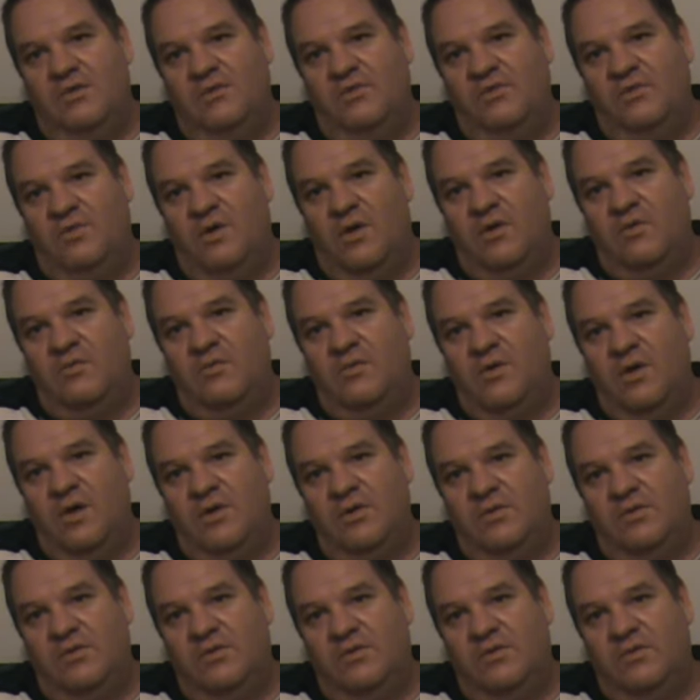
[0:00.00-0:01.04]

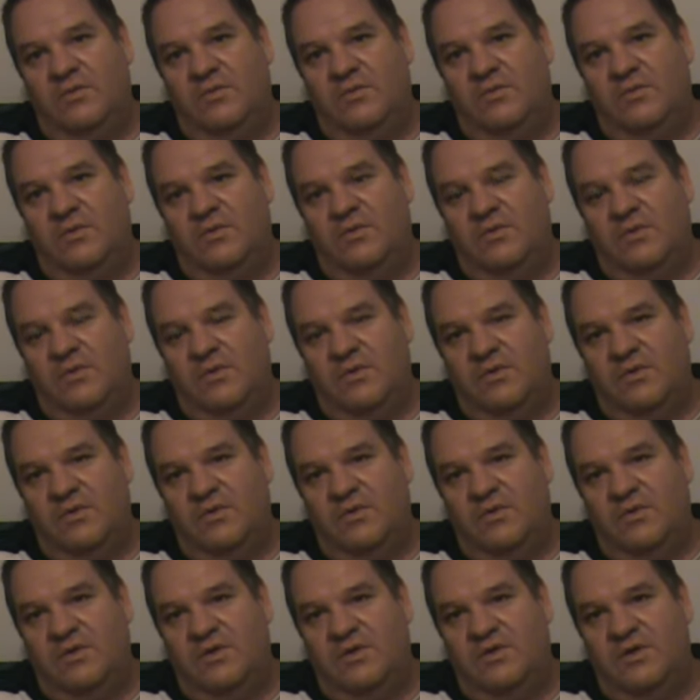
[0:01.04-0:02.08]
songwriters and
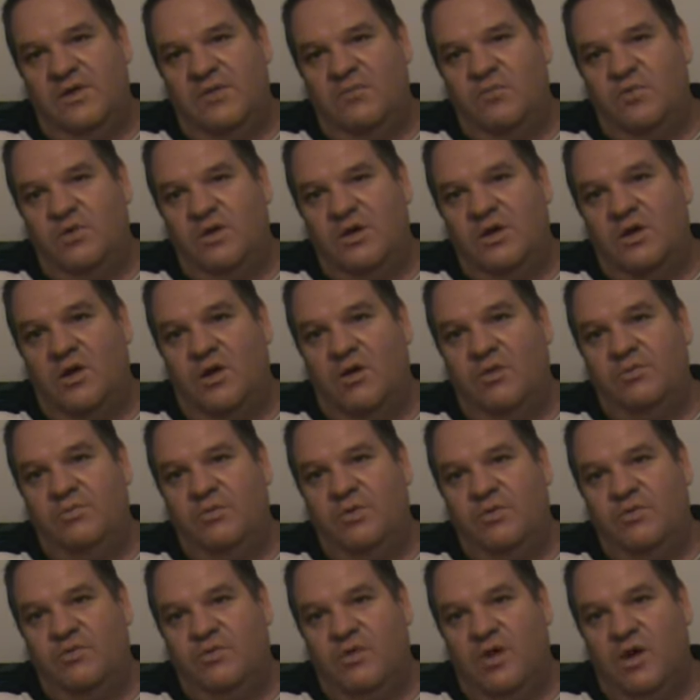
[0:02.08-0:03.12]
contemporary
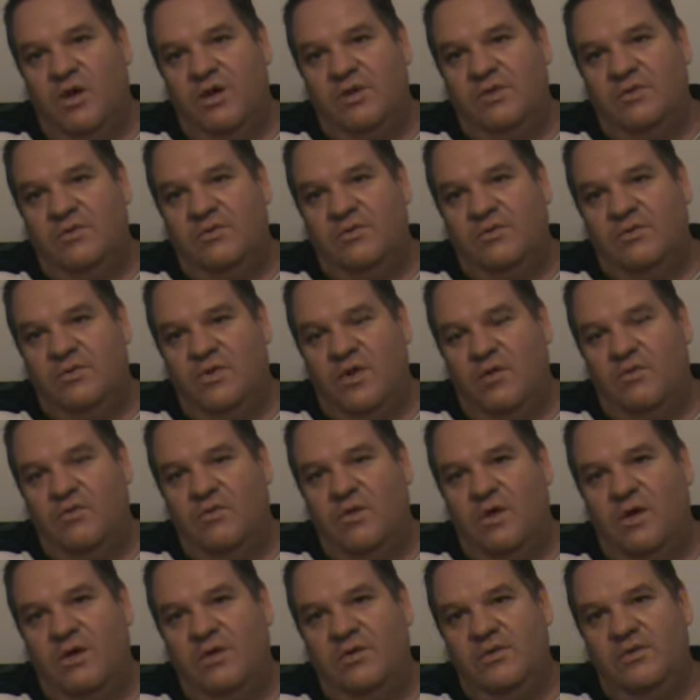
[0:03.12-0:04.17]
gospel writers,
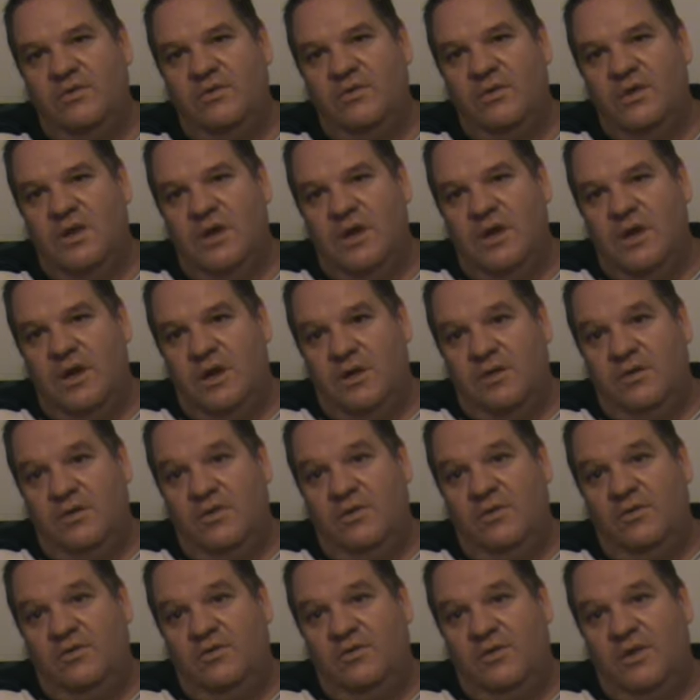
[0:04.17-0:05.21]
songwriters,
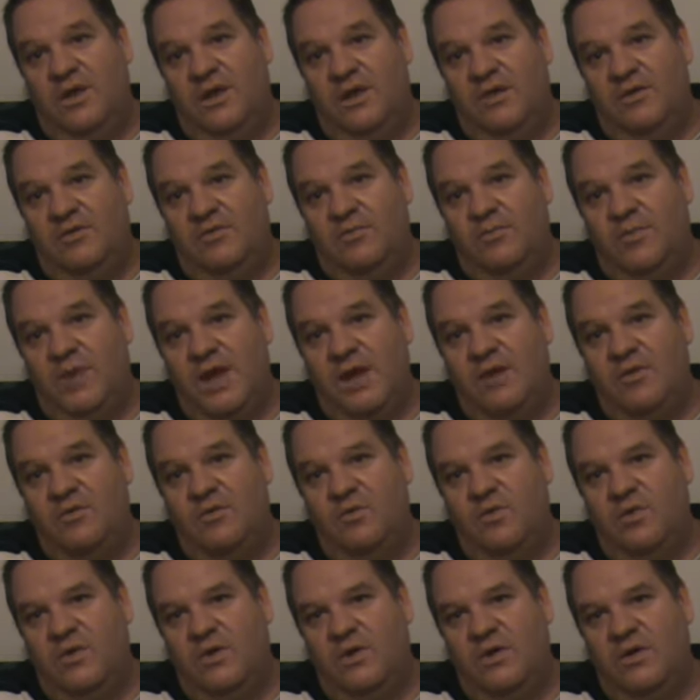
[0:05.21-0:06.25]
use his
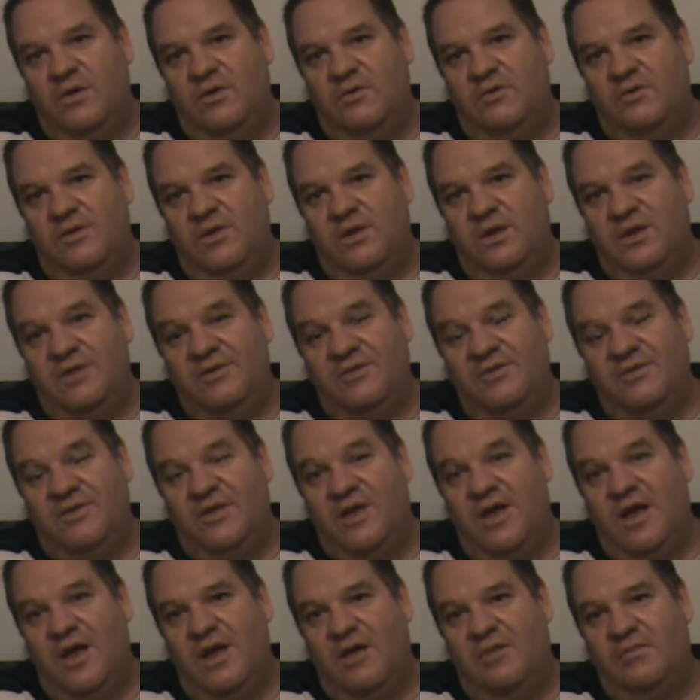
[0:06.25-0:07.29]
penned words in his
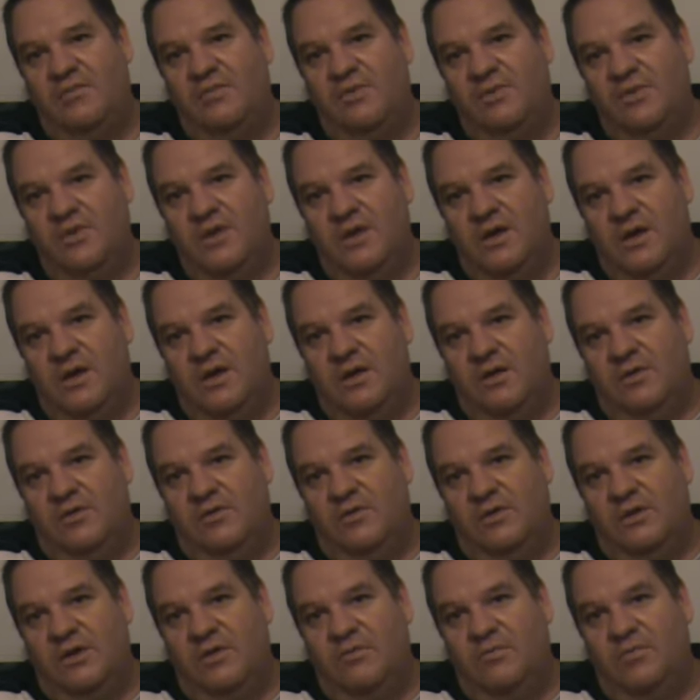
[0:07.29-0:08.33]
psalms
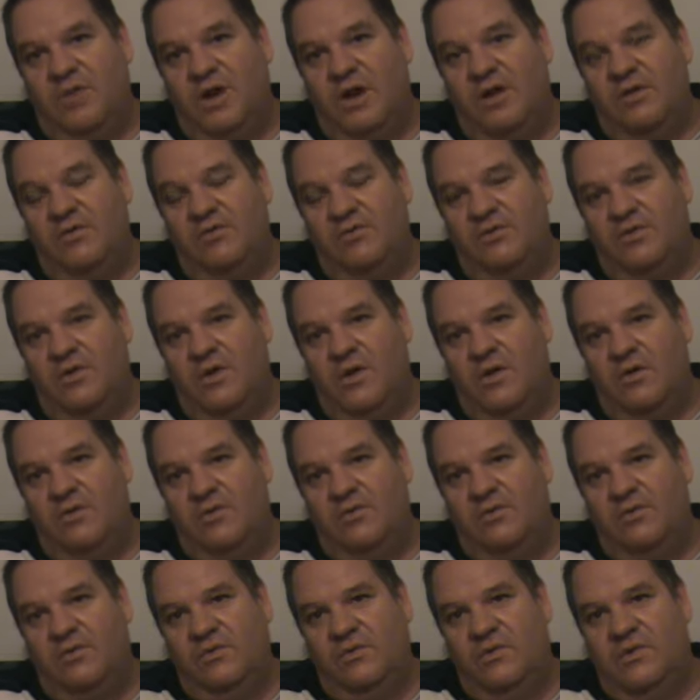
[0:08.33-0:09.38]
to compose
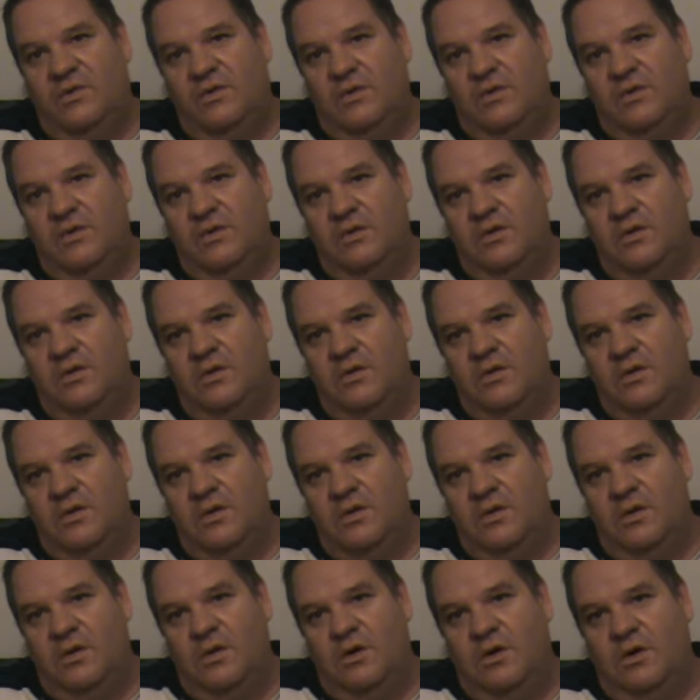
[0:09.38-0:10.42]
songs?
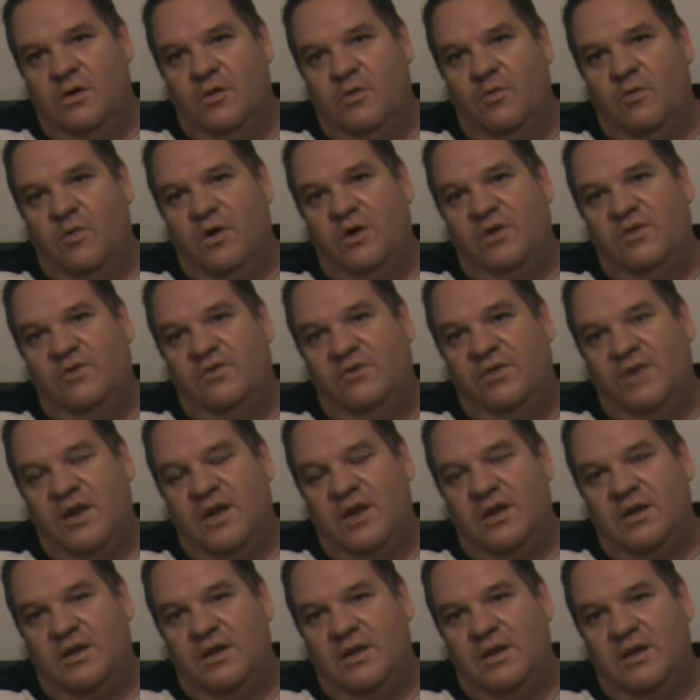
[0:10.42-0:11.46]
Why does
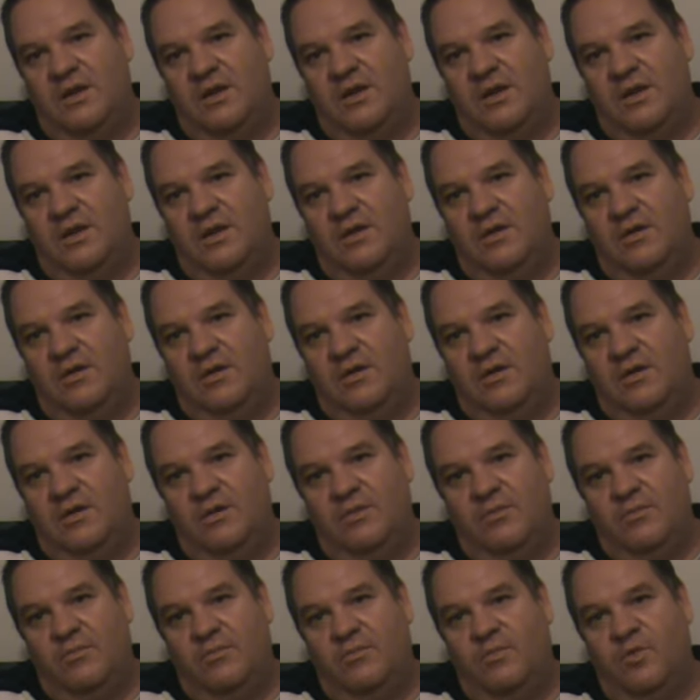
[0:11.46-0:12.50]
that
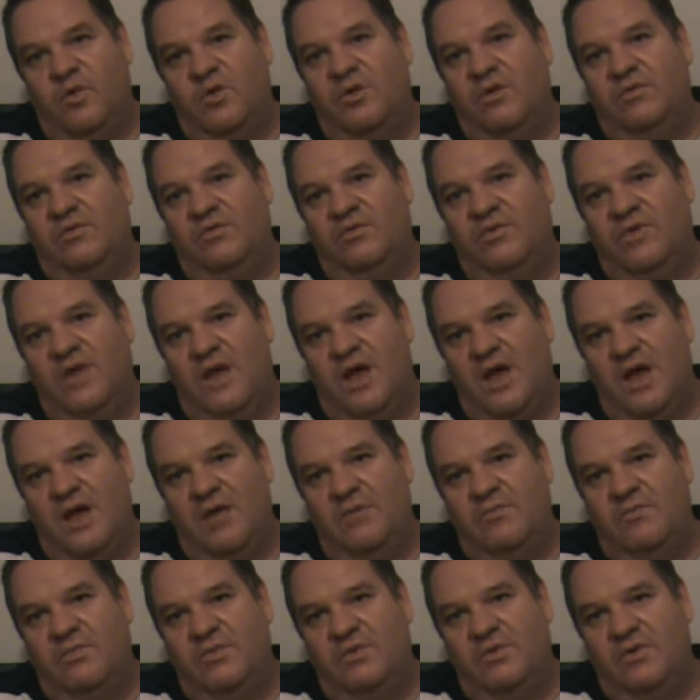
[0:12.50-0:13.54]
book of
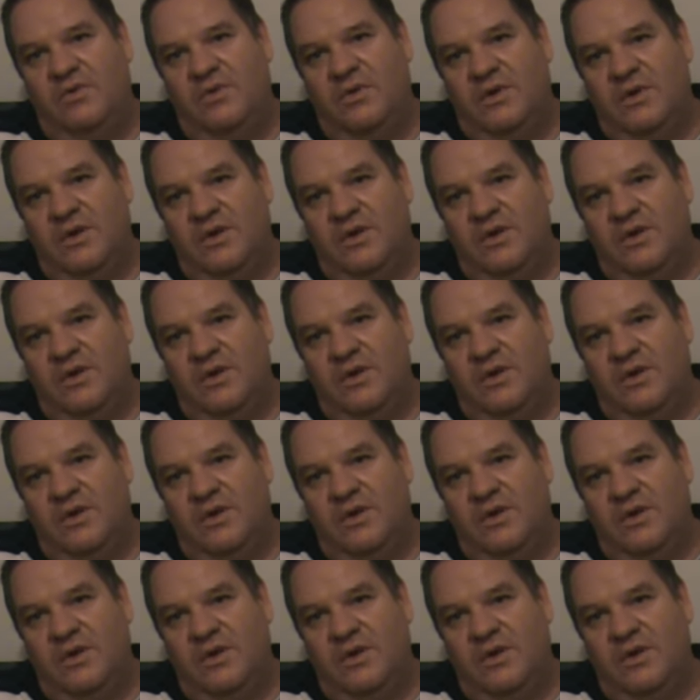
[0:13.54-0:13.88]
Psalms